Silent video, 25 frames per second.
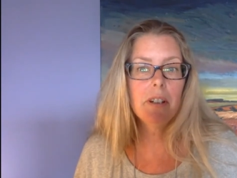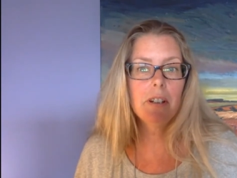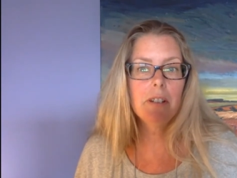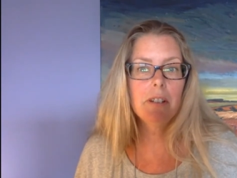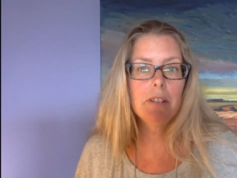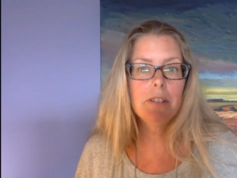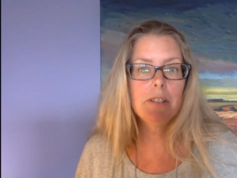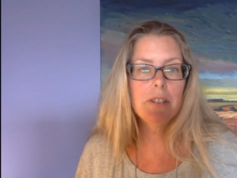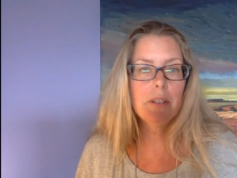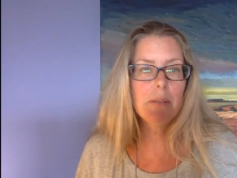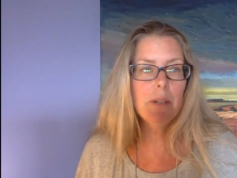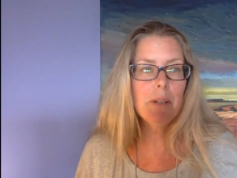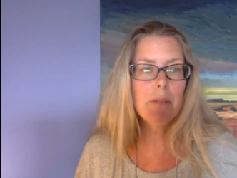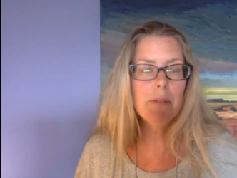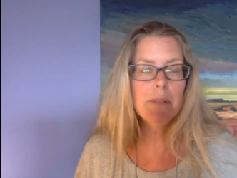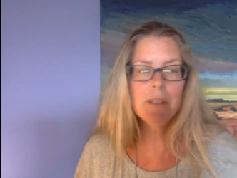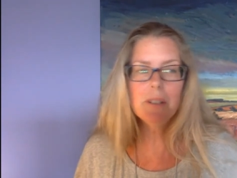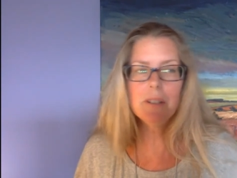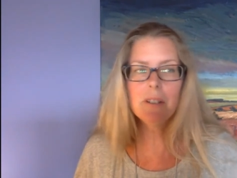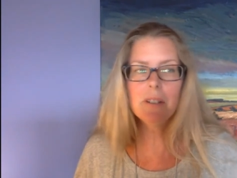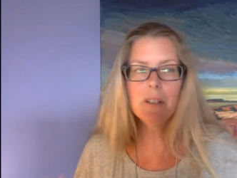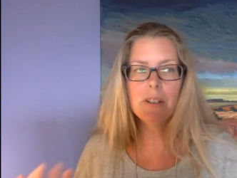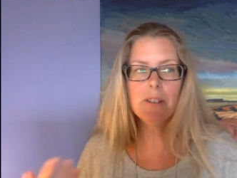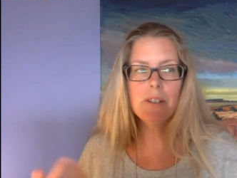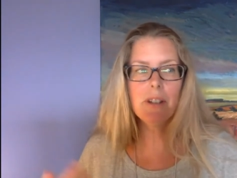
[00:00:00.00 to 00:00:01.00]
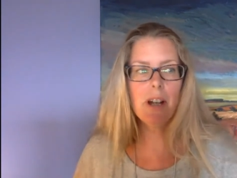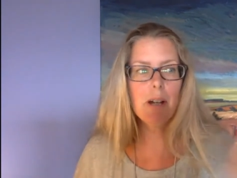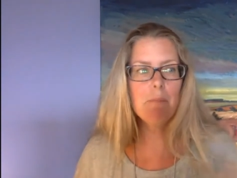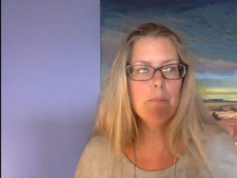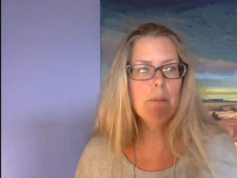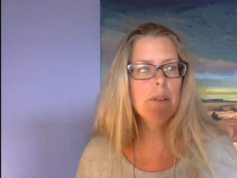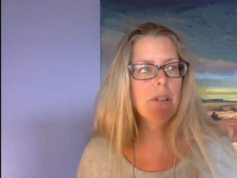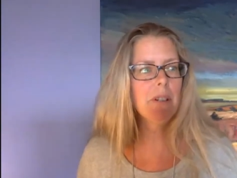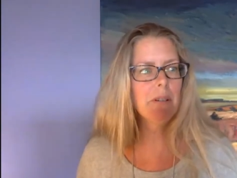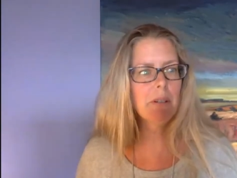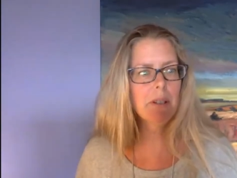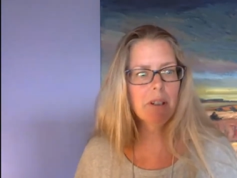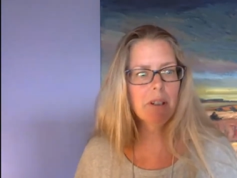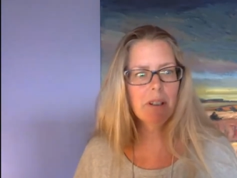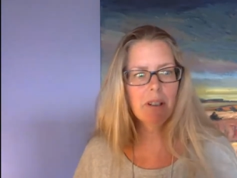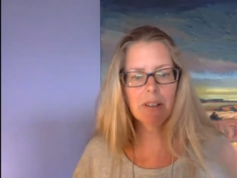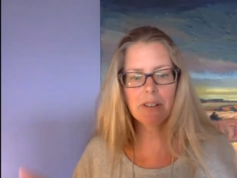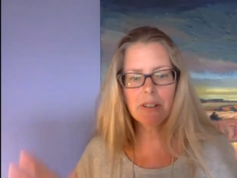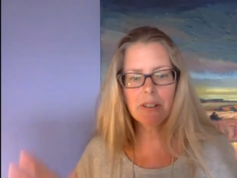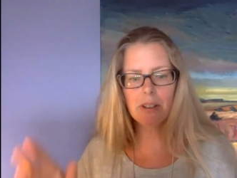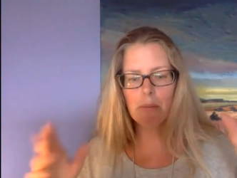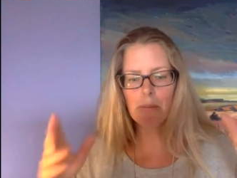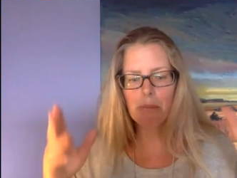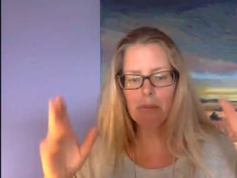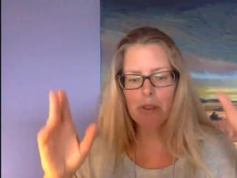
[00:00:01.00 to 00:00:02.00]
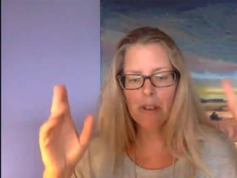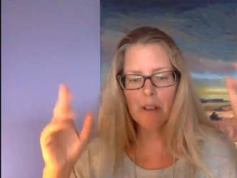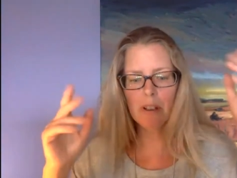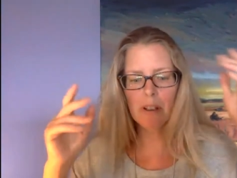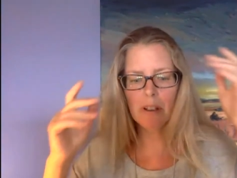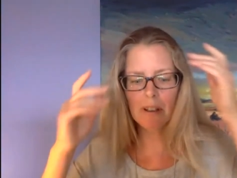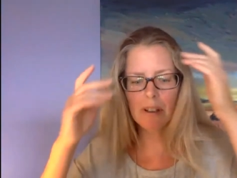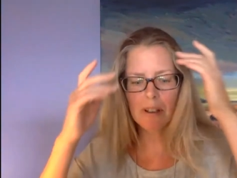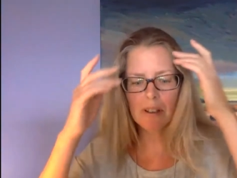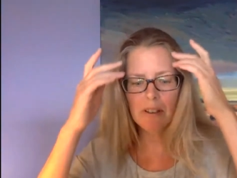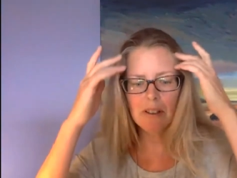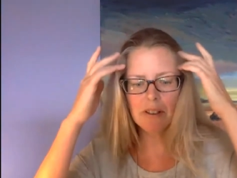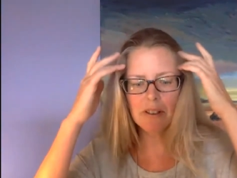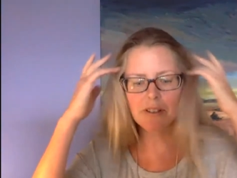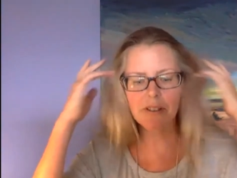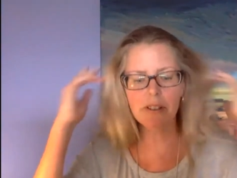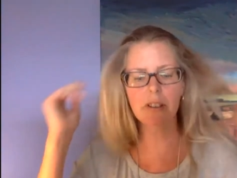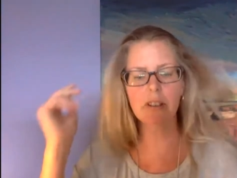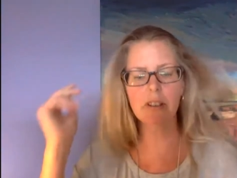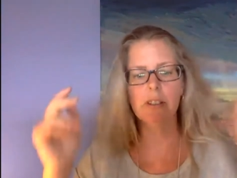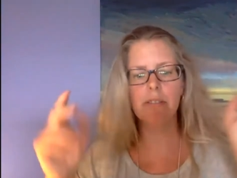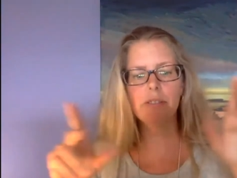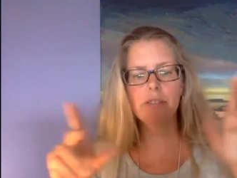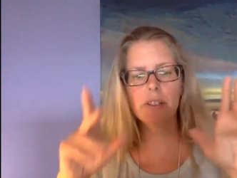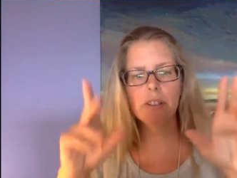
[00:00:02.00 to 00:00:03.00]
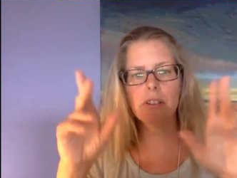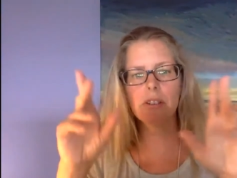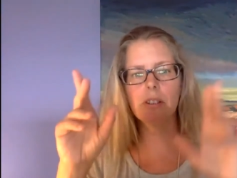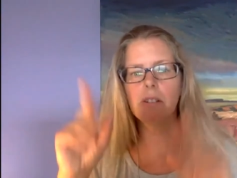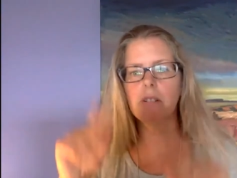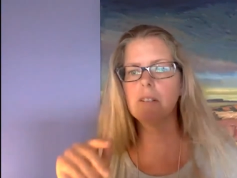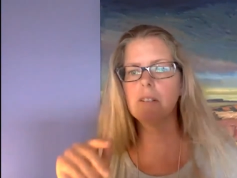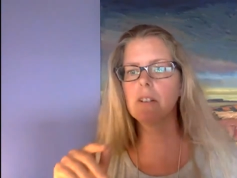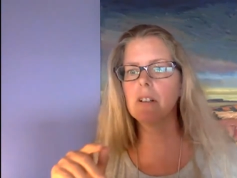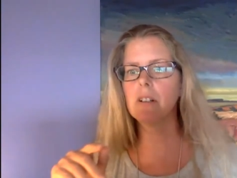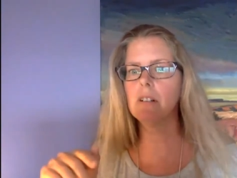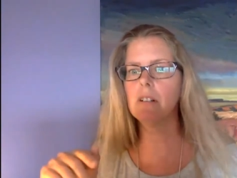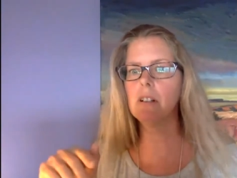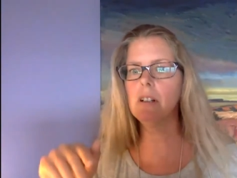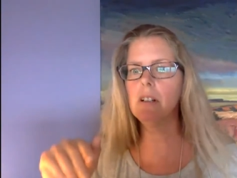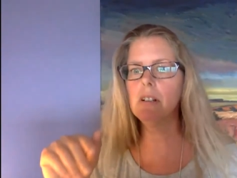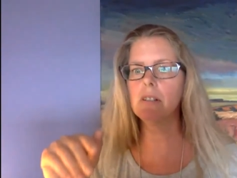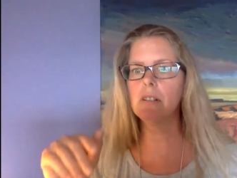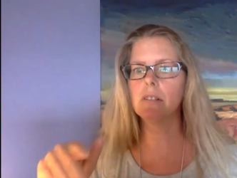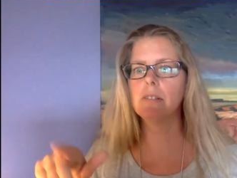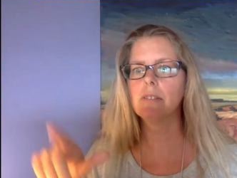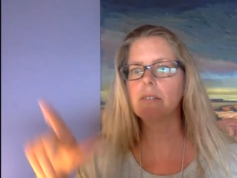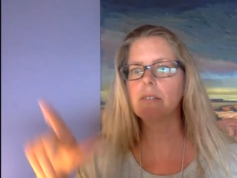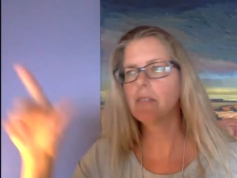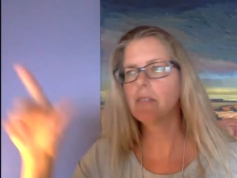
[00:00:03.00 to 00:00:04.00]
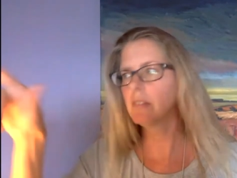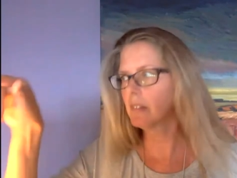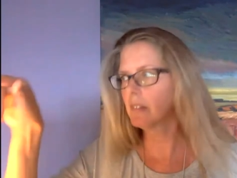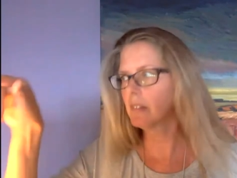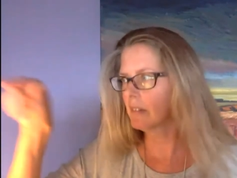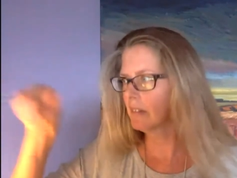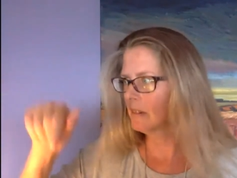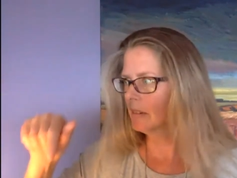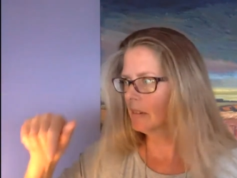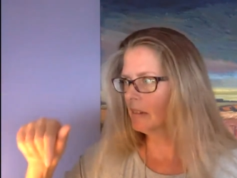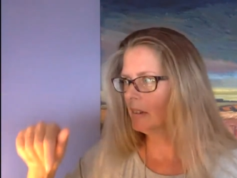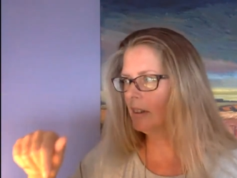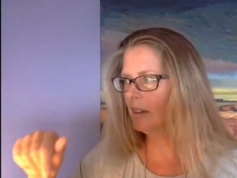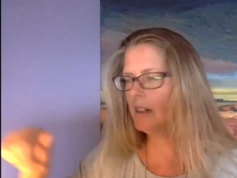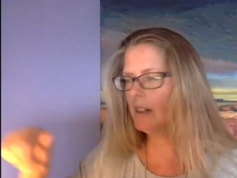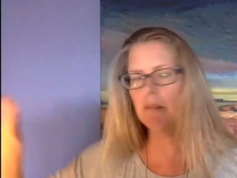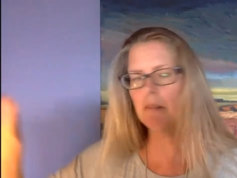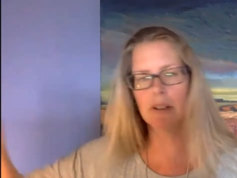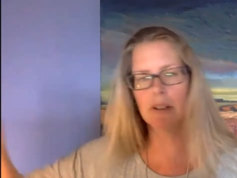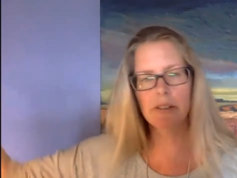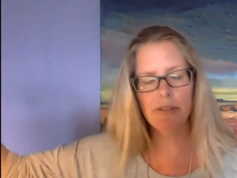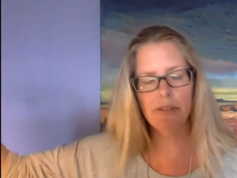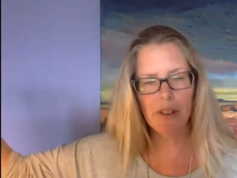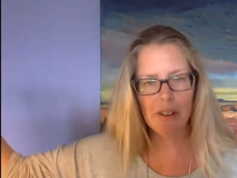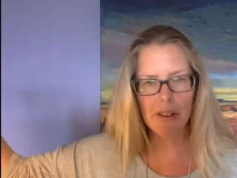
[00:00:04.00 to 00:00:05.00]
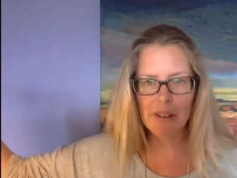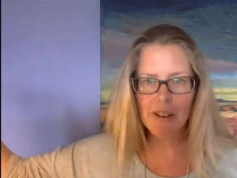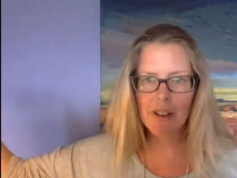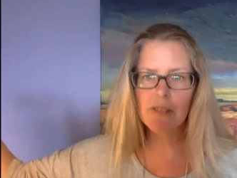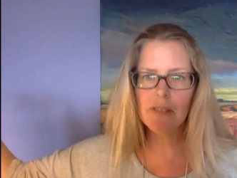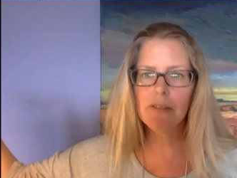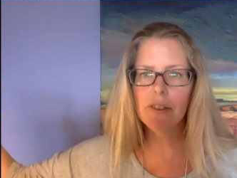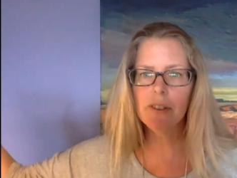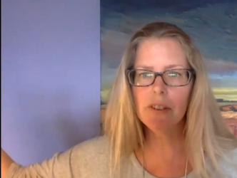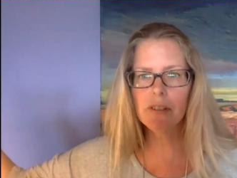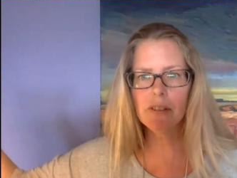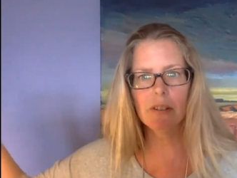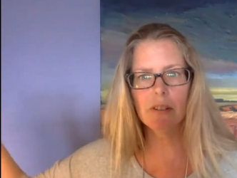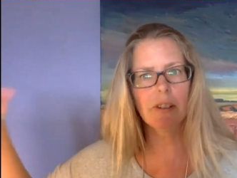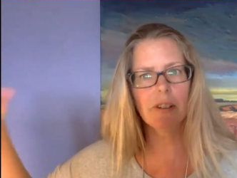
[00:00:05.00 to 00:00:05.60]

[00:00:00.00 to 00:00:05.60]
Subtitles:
Sometimes that does happen. You're reading something and you see a footnote and go, oh, I want to follow that footnote.